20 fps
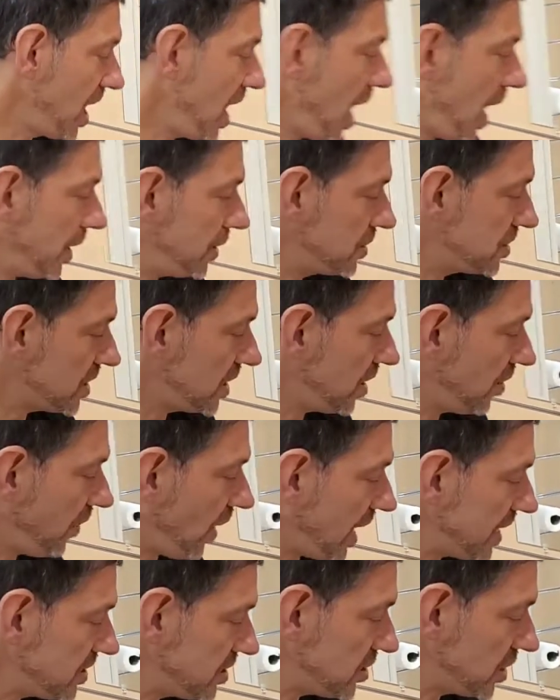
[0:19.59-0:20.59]
I use a
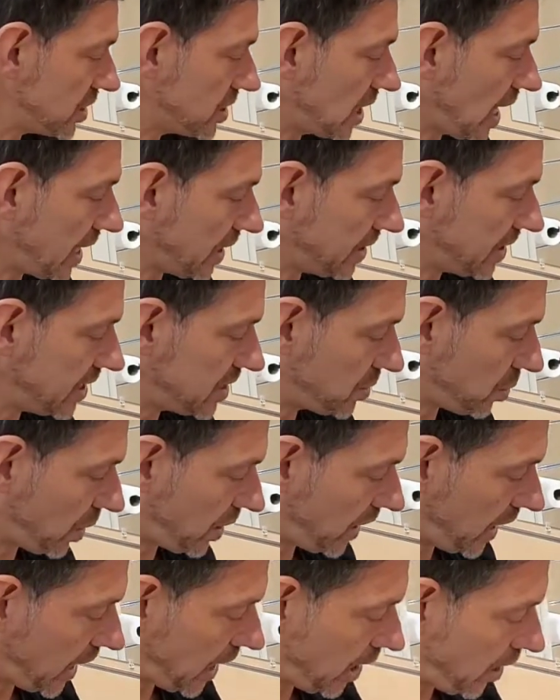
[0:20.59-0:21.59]
device just like this
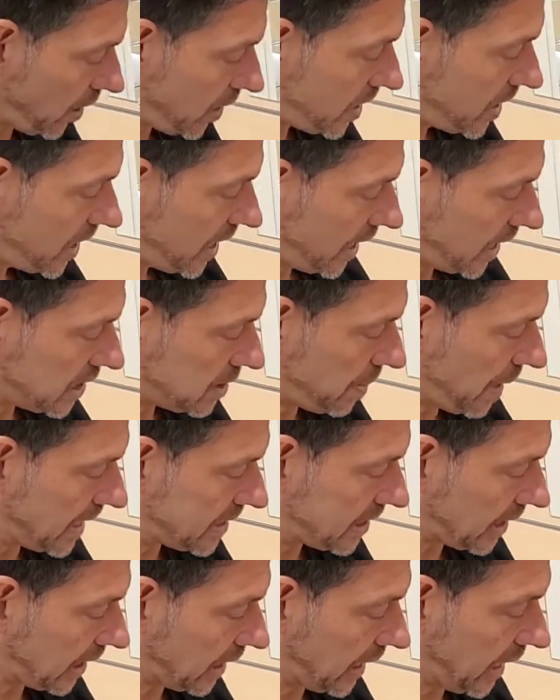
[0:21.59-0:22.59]
one here. It's
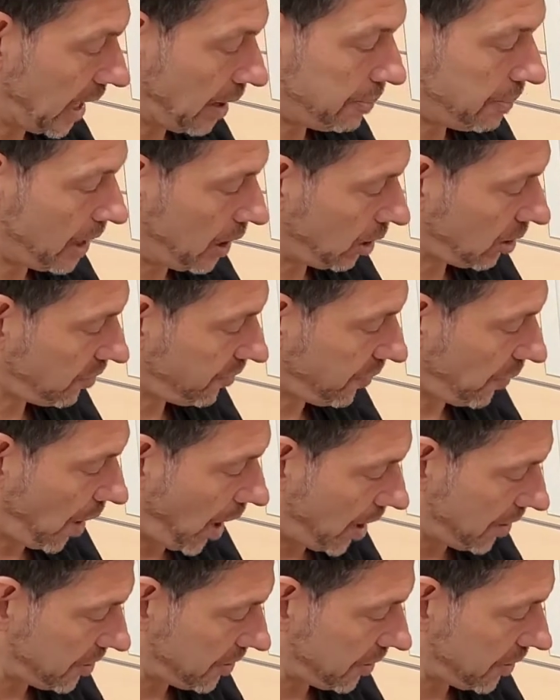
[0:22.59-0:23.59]
basically a milk
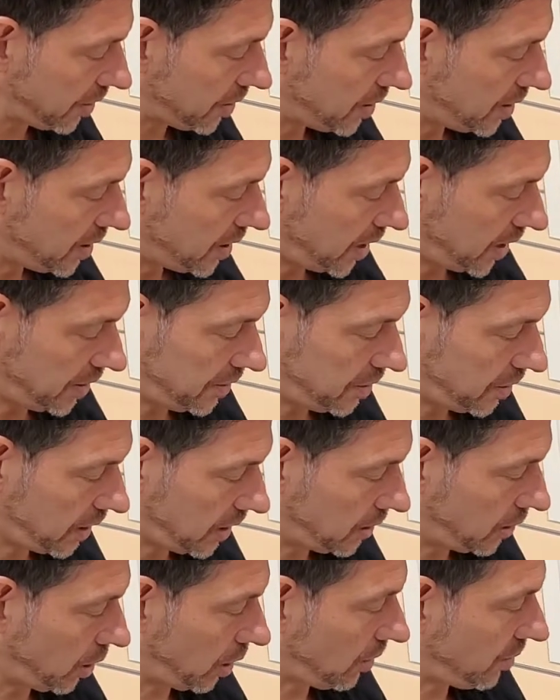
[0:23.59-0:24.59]
frother, and you
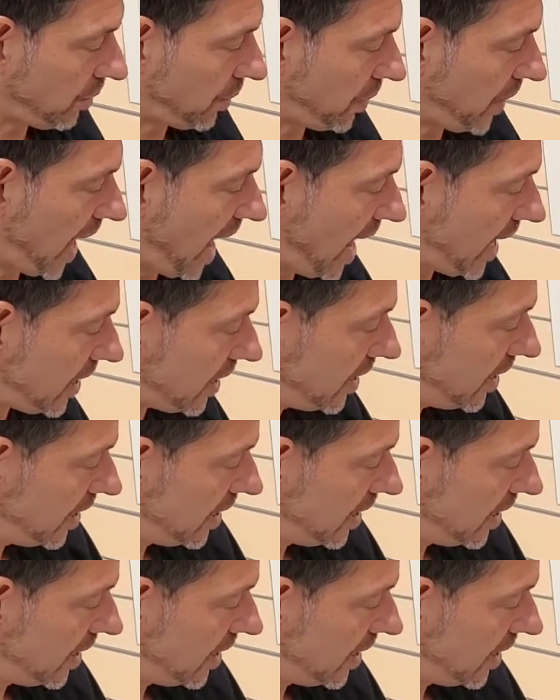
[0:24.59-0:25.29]
can look for that